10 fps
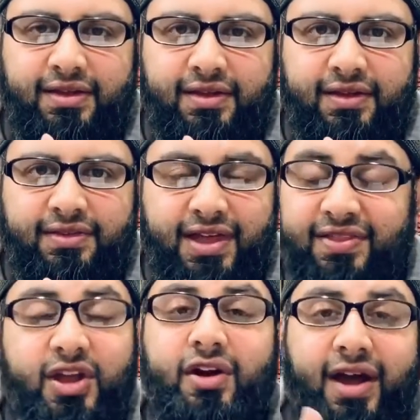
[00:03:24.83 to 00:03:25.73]

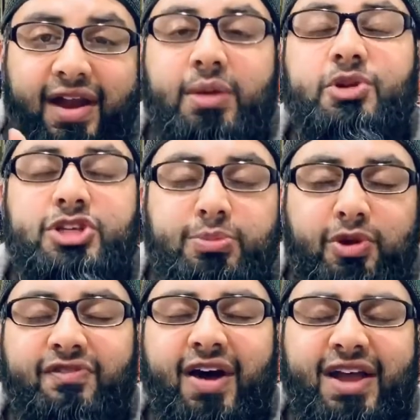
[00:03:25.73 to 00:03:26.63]
that they are not able to
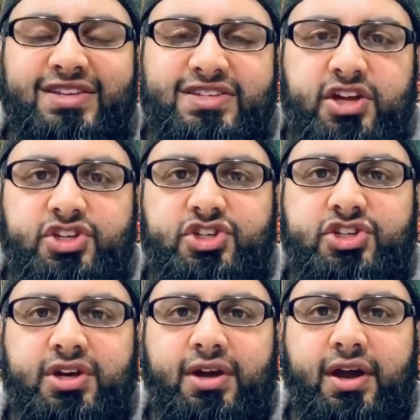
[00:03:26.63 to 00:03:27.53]
provide
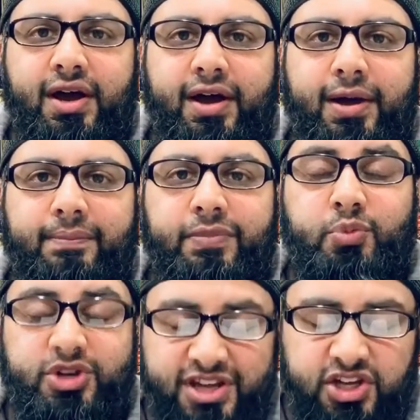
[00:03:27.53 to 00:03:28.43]
such
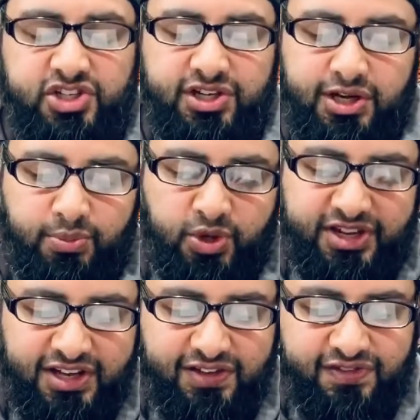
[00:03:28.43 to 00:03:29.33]
protection and
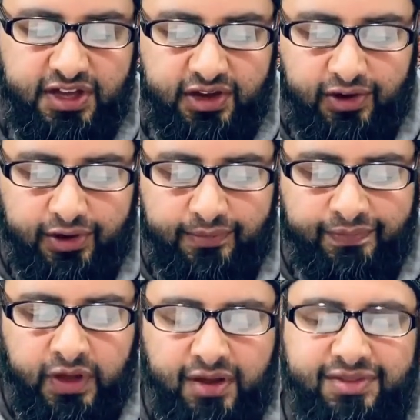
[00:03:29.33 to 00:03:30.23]
protective gear,
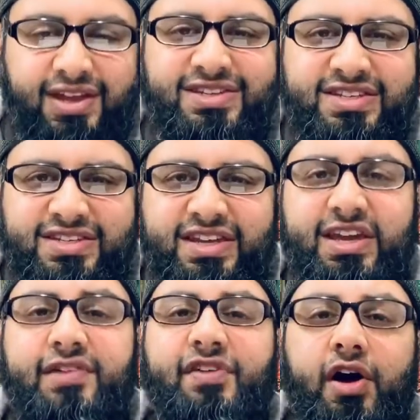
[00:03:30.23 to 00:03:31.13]
then see
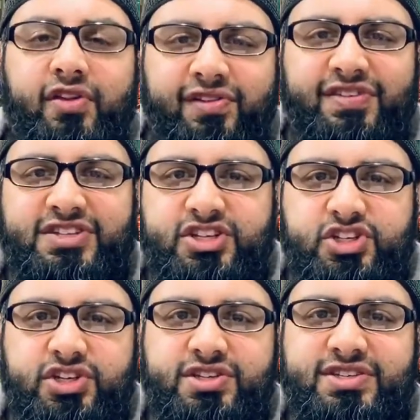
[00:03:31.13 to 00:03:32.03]
if other
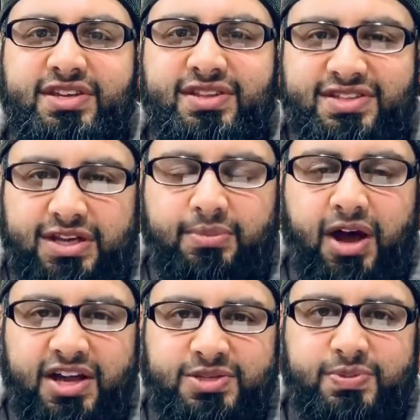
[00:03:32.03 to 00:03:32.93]
physicians in the same
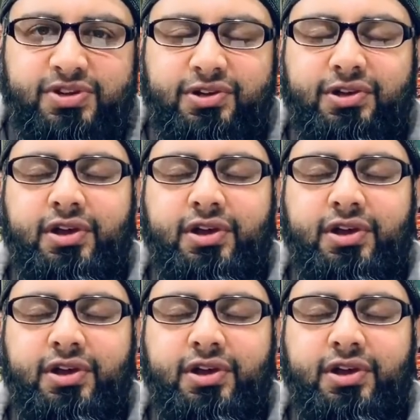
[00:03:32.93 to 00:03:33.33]
hospital